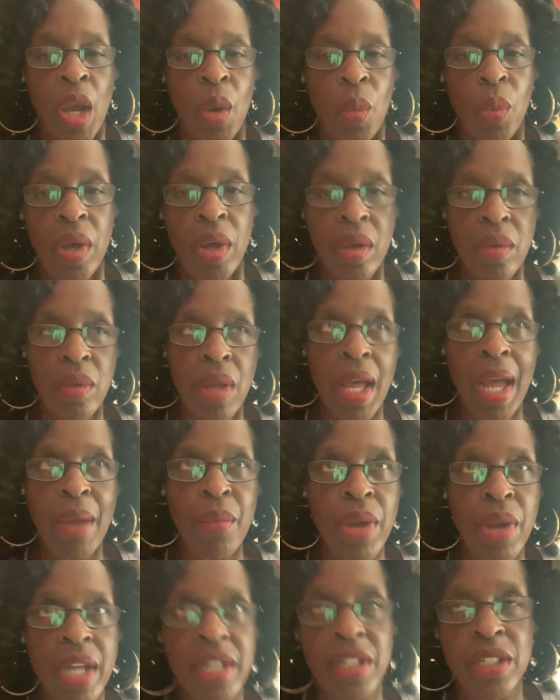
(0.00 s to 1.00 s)
Well,
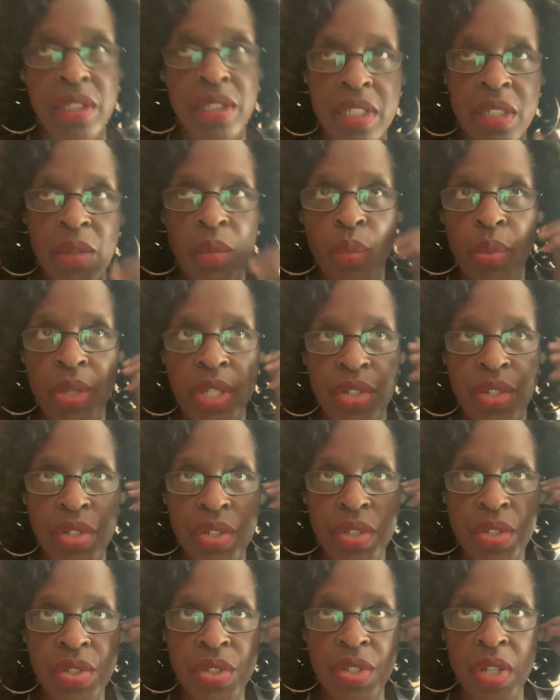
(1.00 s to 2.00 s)
ironically, we
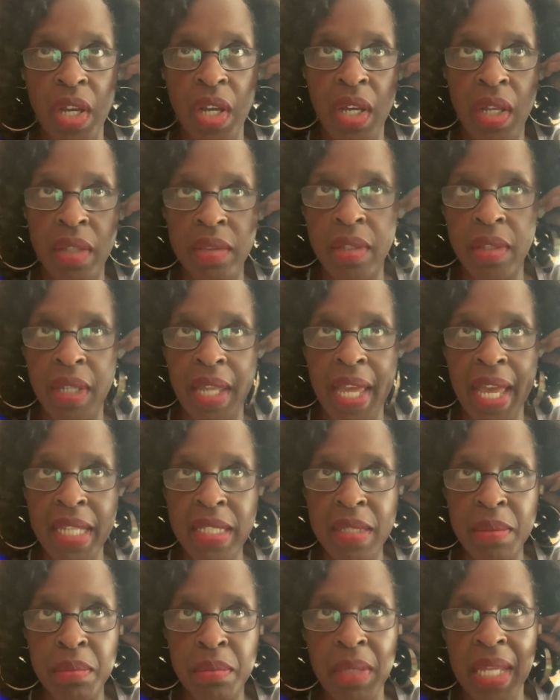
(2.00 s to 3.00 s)
just the
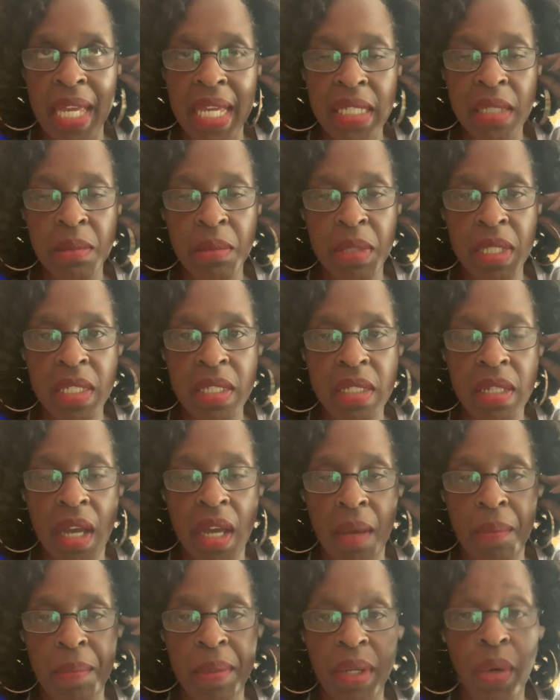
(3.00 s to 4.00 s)
last month's
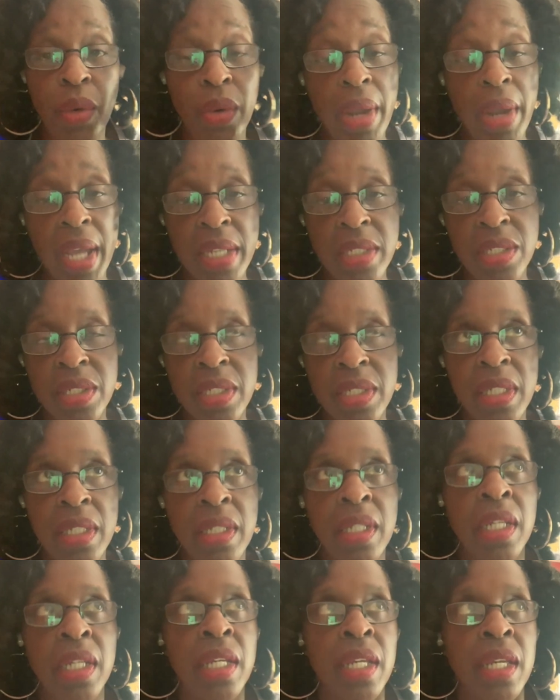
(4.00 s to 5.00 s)
topic, or actually,
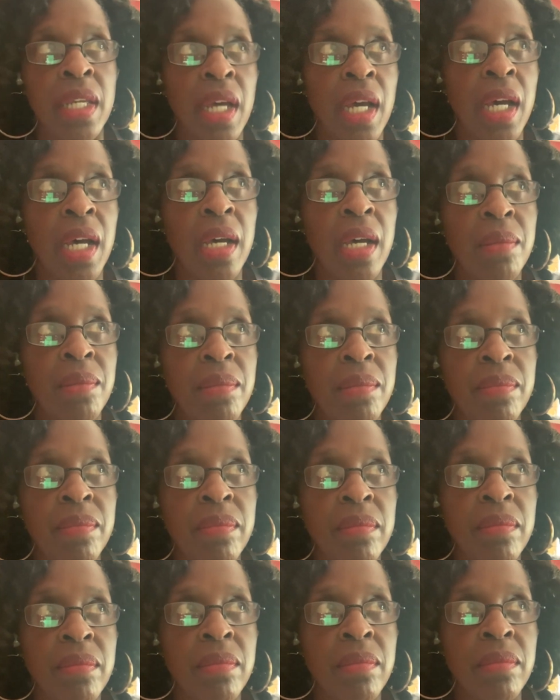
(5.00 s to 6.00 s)

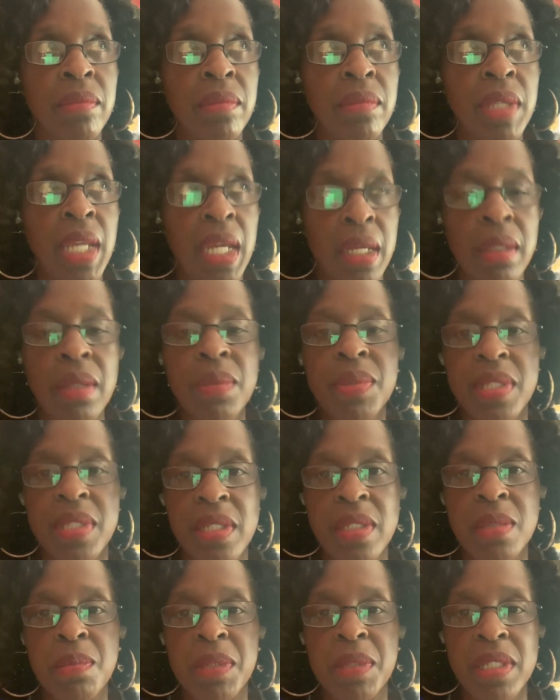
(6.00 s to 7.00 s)
it was
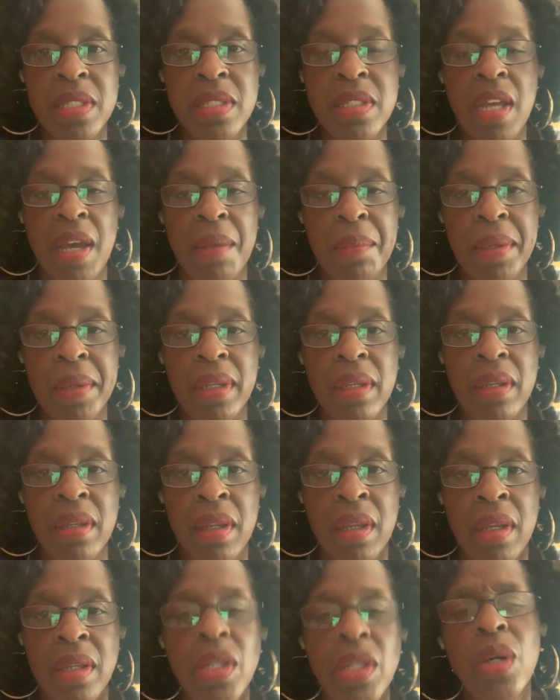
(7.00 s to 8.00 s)
this month's topic.
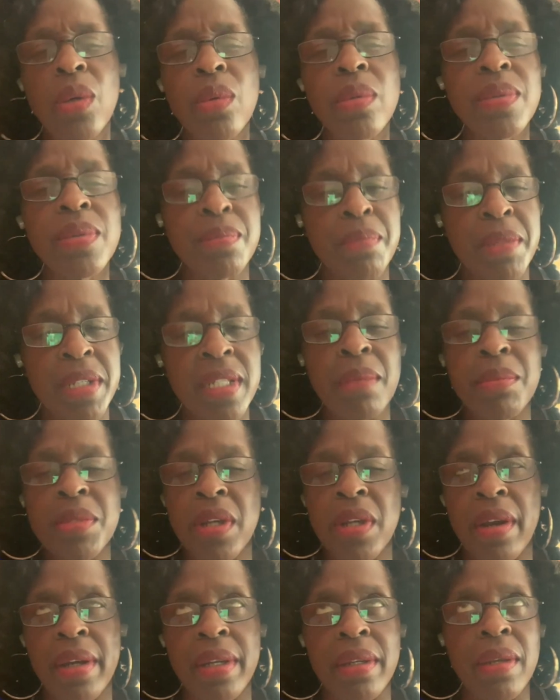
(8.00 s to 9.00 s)
No, it was I'm
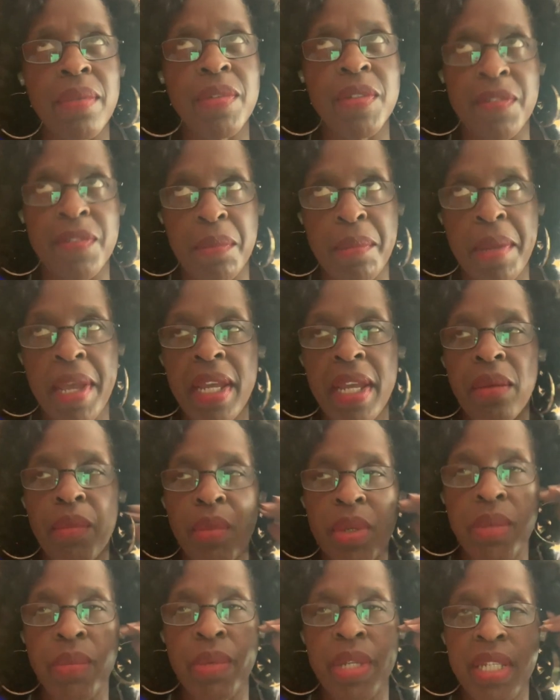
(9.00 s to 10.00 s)
sorry, it was for May.
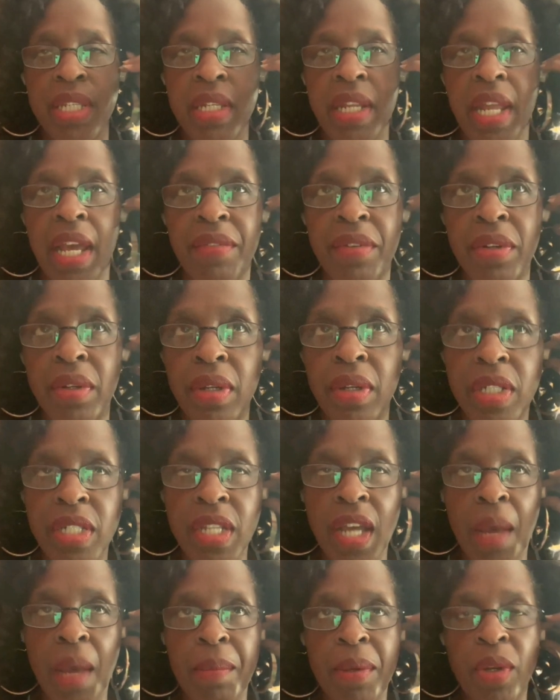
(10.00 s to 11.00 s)
We did have a
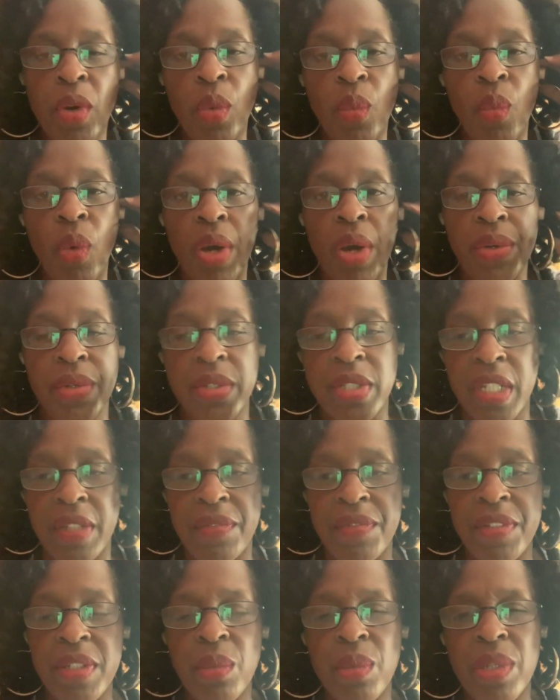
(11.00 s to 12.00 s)
topic on water
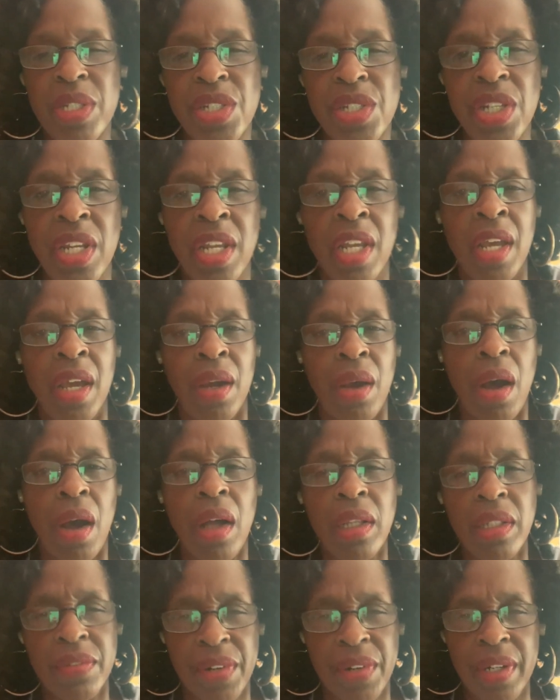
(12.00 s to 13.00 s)
safety, which
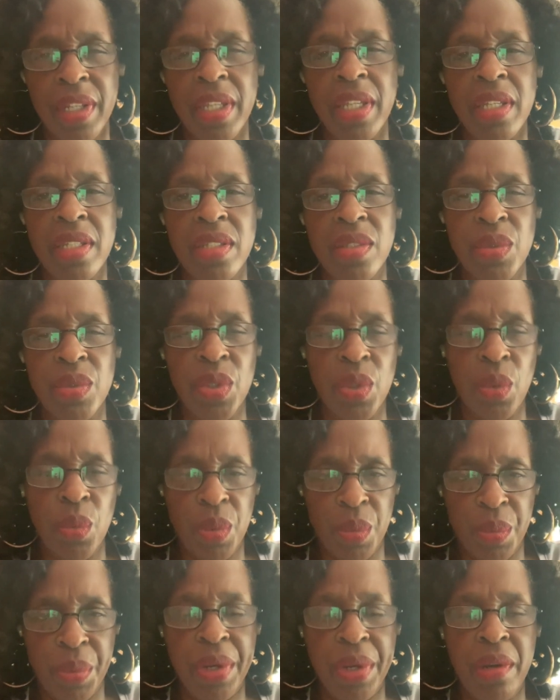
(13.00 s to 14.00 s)
all of our kids, we're
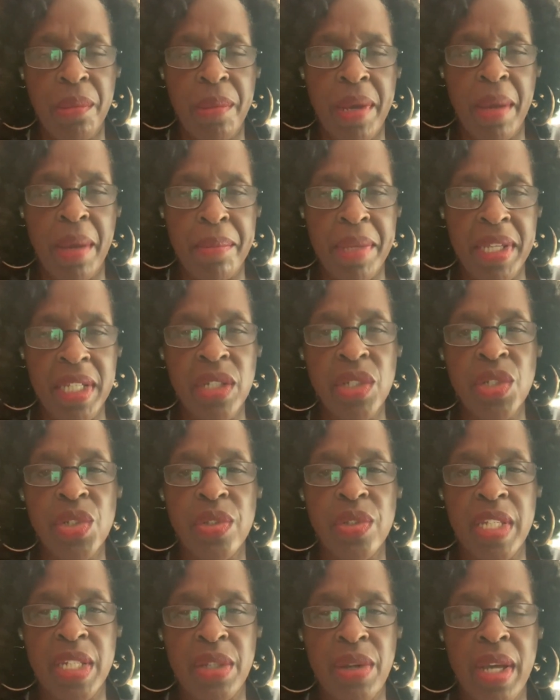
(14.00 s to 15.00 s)
worried about making
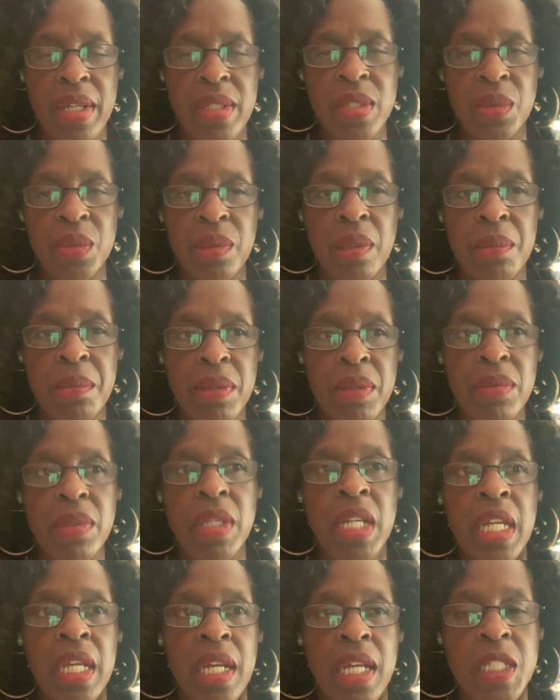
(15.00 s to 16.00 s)
sure they know how to swim, but
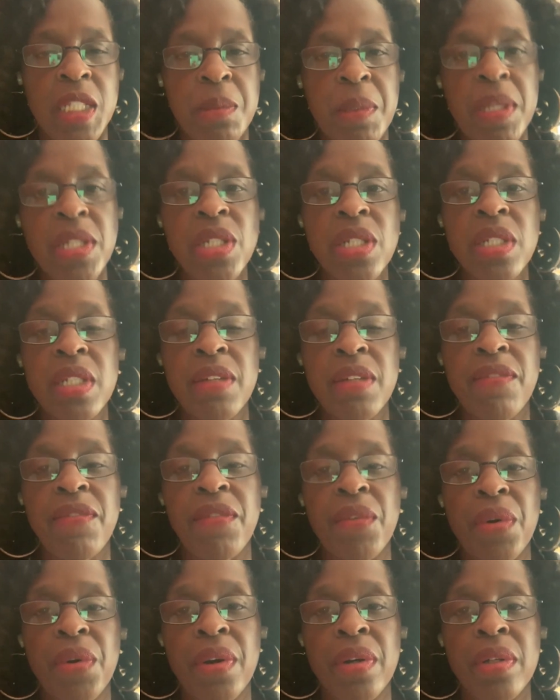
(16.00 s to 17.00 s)
especially
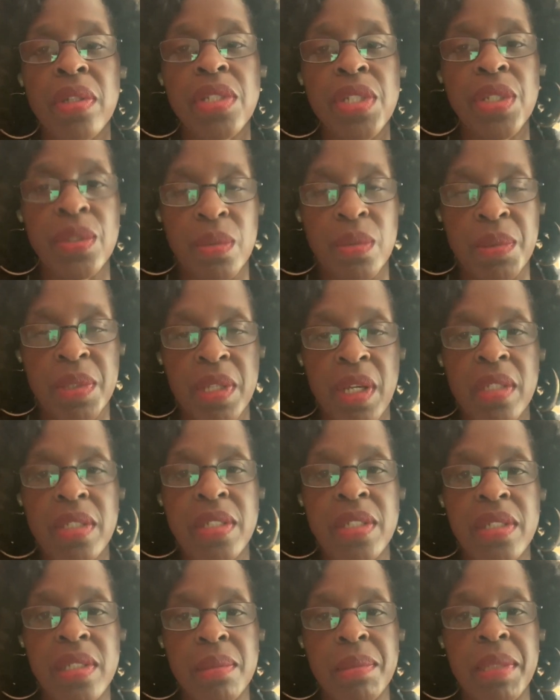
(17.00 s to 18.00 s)
for children with
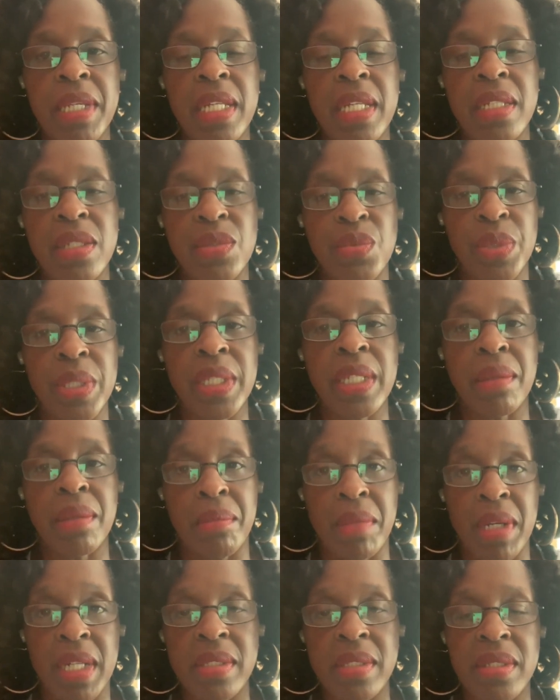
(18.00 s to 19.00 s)
autism, it is really a
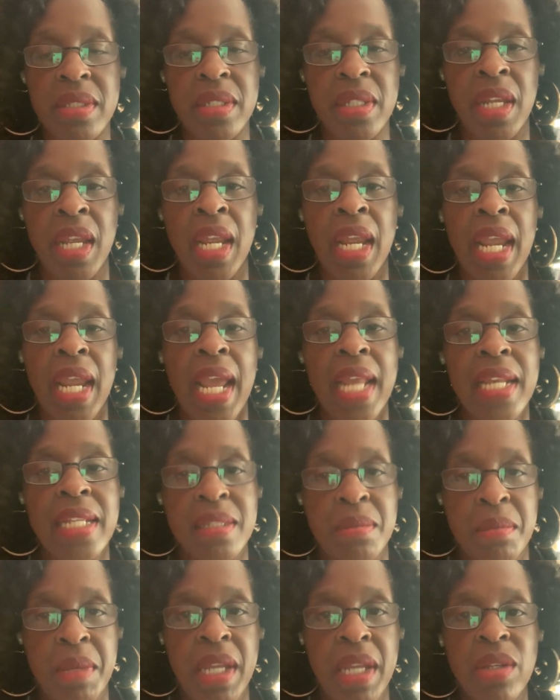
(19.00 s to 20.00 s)
must, and
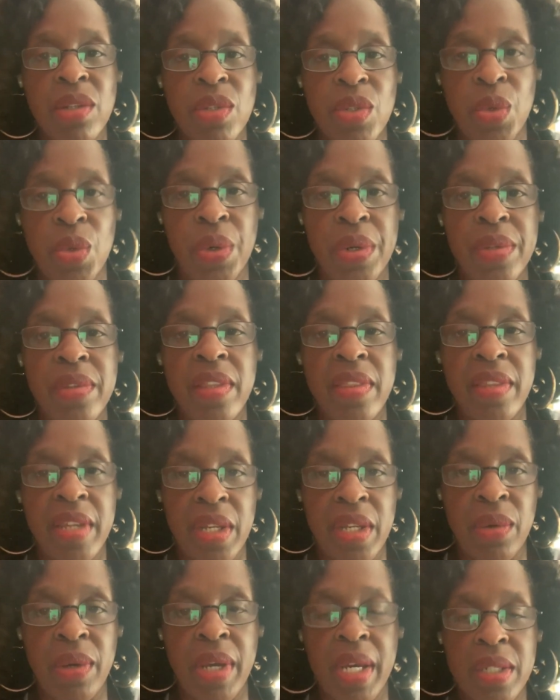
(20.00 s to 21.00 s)
it's mandatory that they
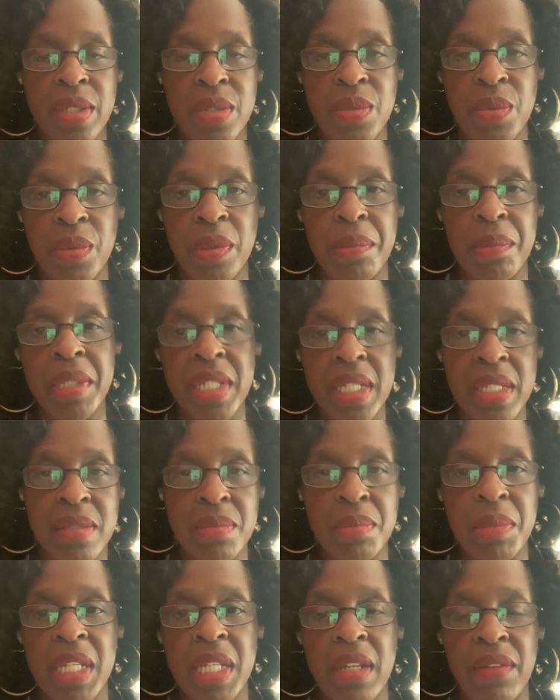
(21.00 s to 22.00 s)
know how to swim, because
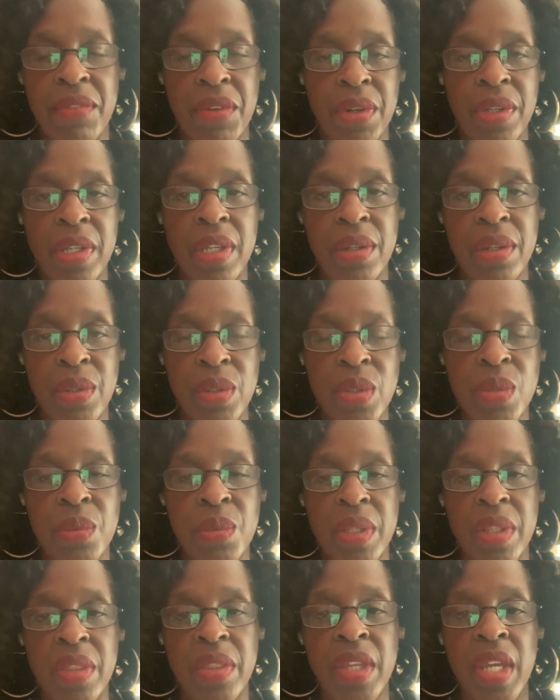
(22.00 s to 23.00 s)
many of our kiddos
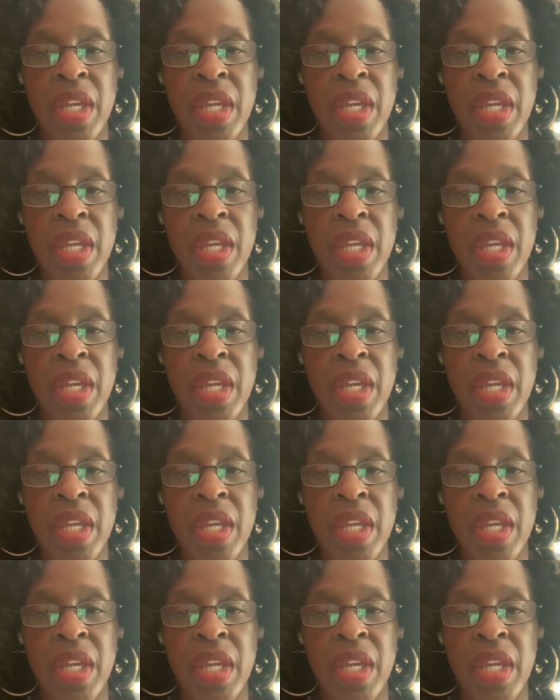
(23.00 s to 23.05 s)
with